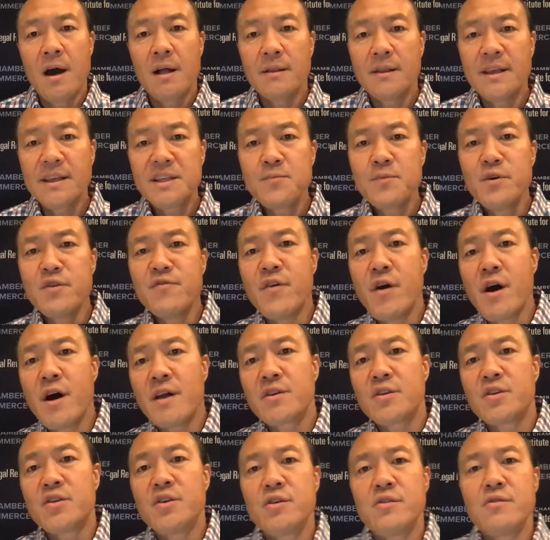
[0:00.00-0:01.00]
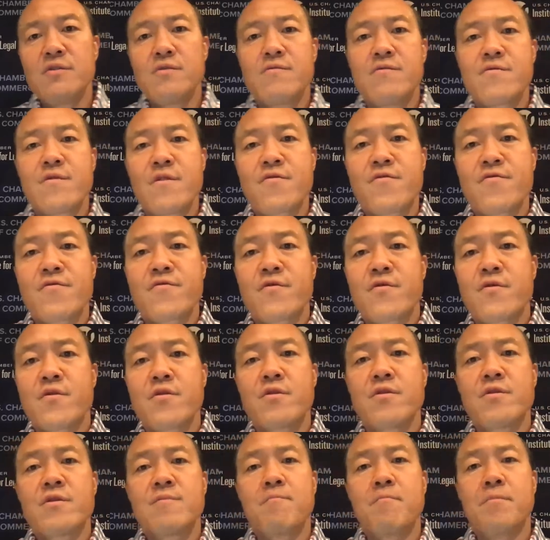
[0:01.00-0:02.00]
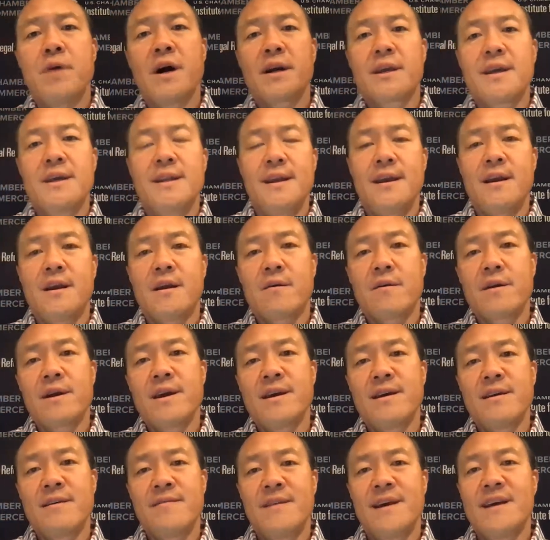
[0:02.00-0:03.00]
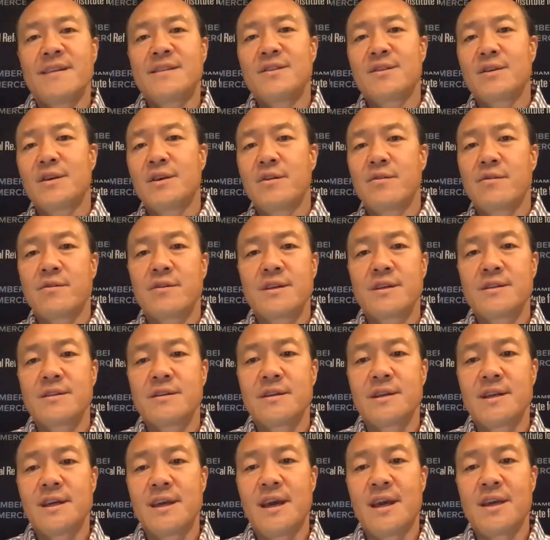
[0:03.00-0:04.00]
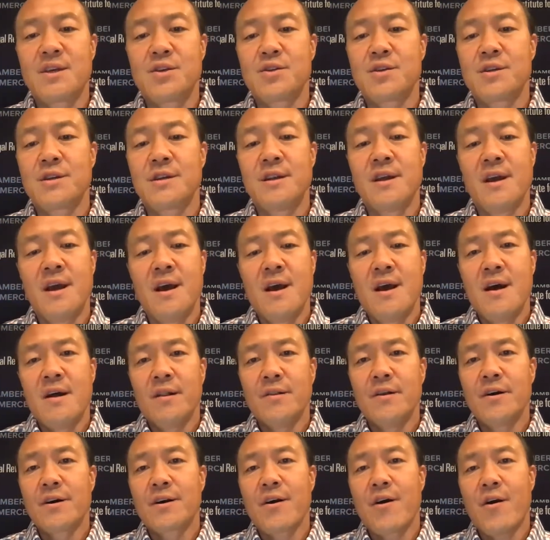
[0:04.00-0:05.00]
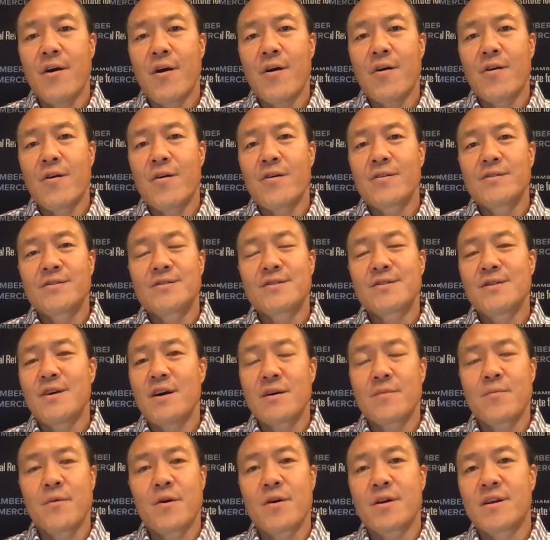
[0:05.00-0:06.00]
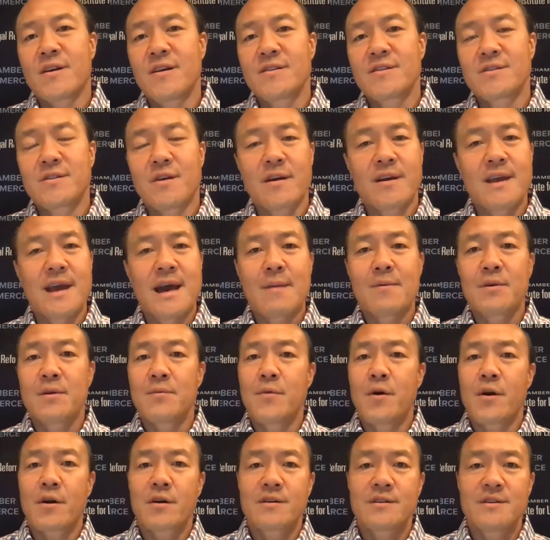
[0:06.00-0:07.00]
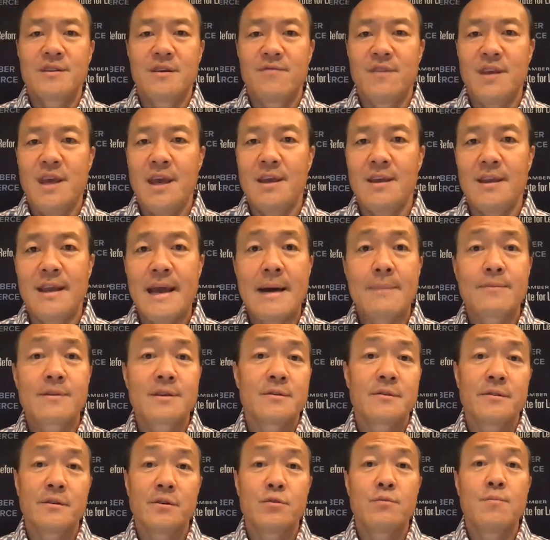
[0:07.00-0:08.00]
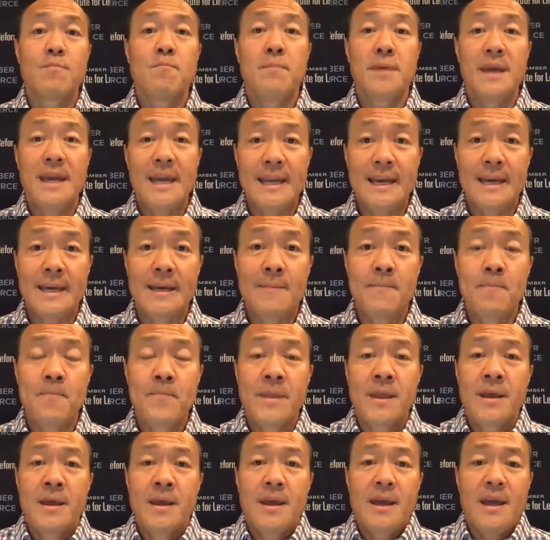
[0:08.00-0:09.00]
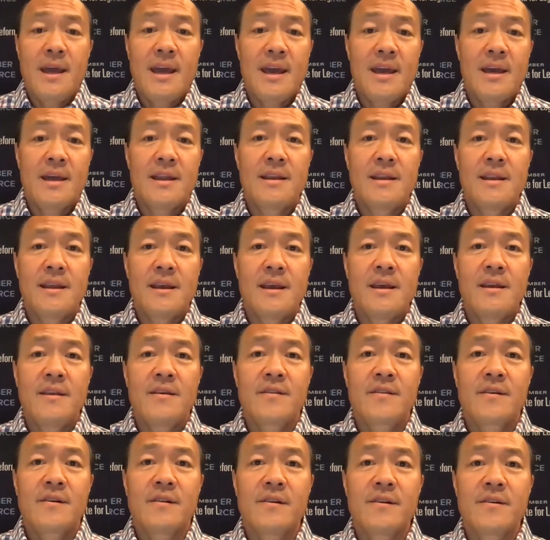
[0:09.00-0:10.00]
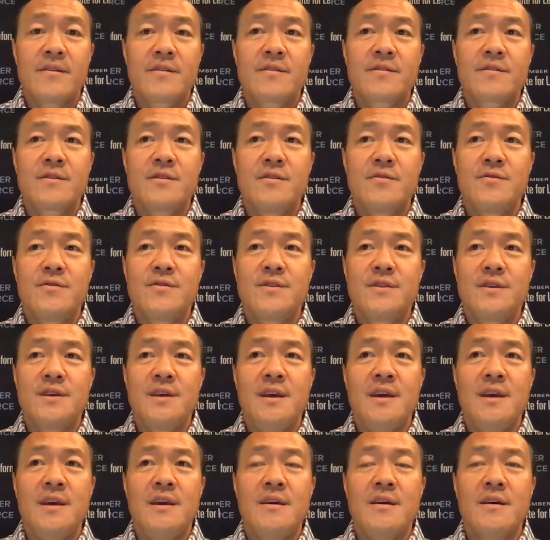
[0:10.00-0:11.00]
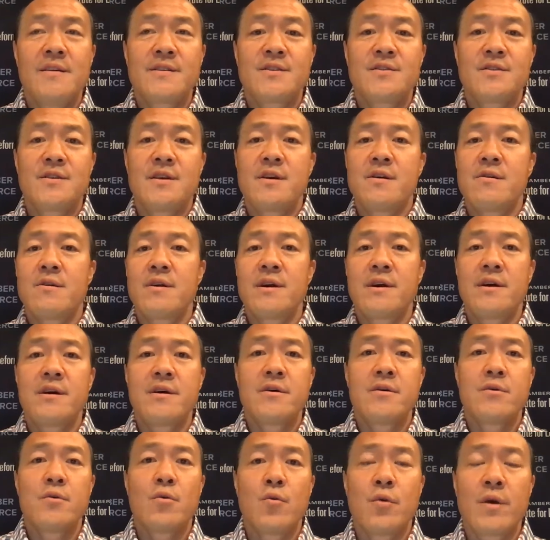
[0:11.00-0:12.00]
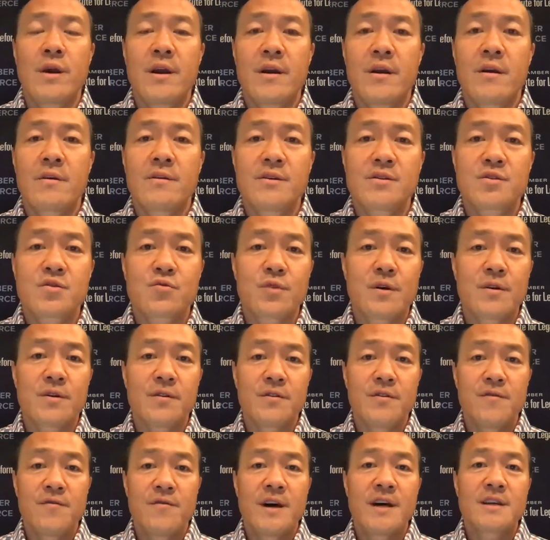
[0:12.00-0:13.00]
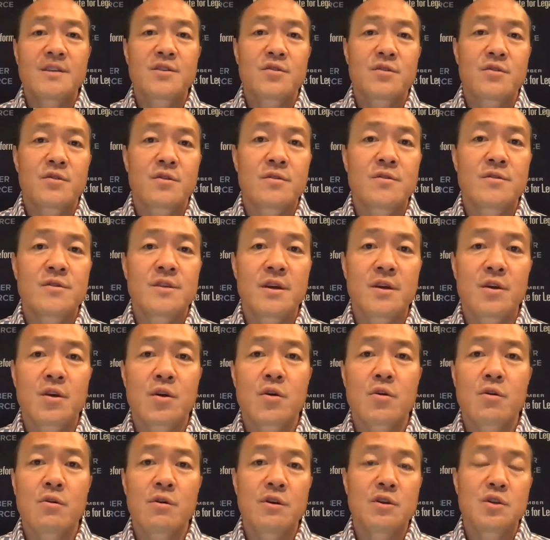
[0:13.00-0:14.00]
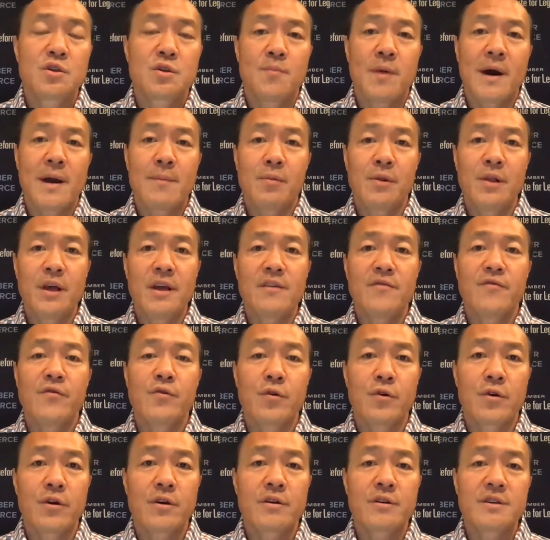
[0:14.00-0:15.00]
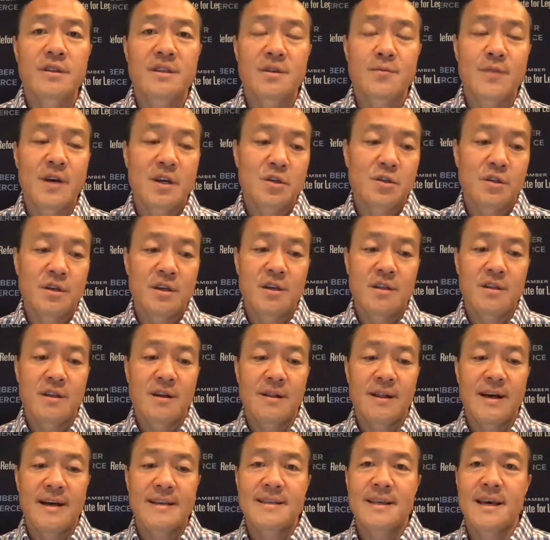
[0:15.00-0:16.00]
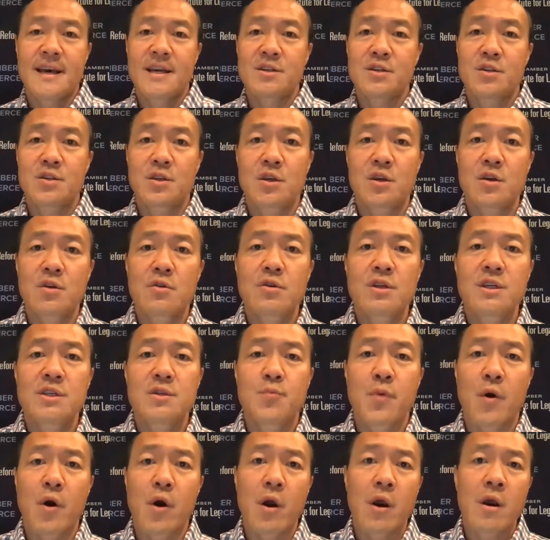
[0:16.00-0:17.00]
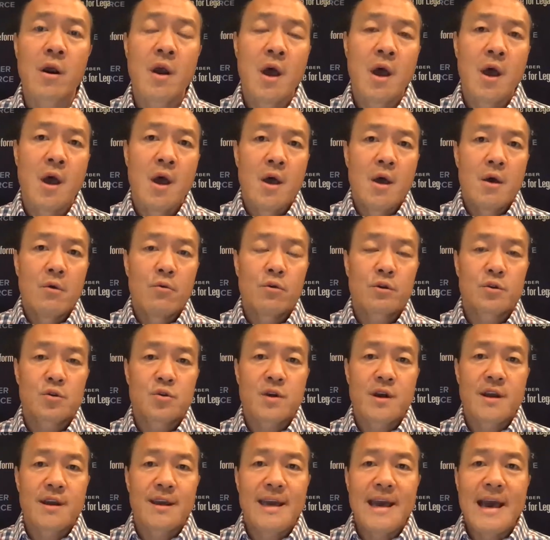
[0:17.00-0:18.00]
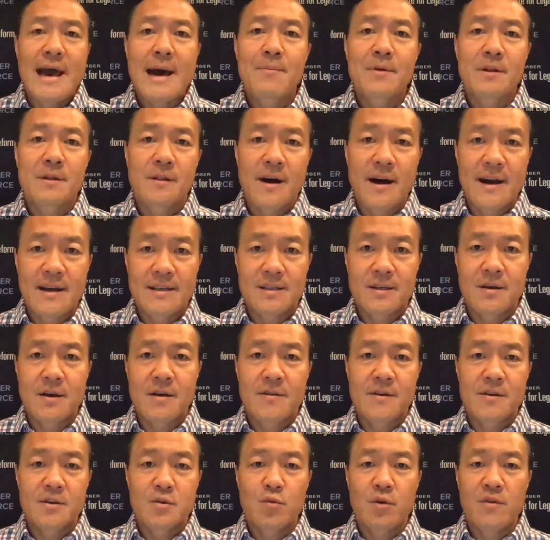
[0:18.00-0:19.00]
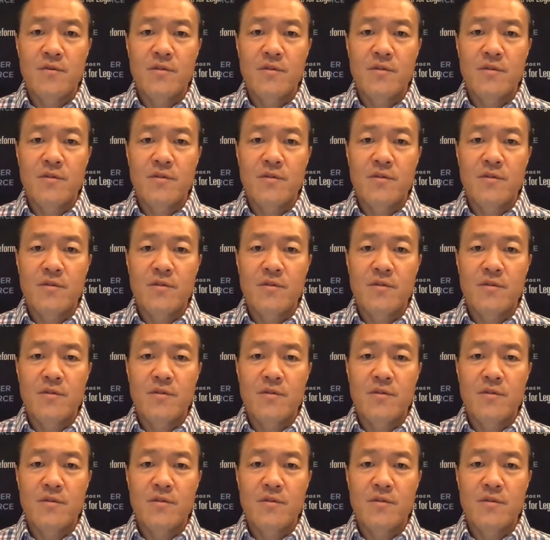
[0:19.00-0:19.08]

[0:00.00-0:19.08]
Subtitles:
Let's move on to the third bucket area, and that's securities litigation. Look, our stock markets, our capital markets have taken absolute beating. And it is clear to see a scenario where disgruntled investors, encouraged by plaintiff lawyers, especially in the class action securities bar, will try and capitalize on this.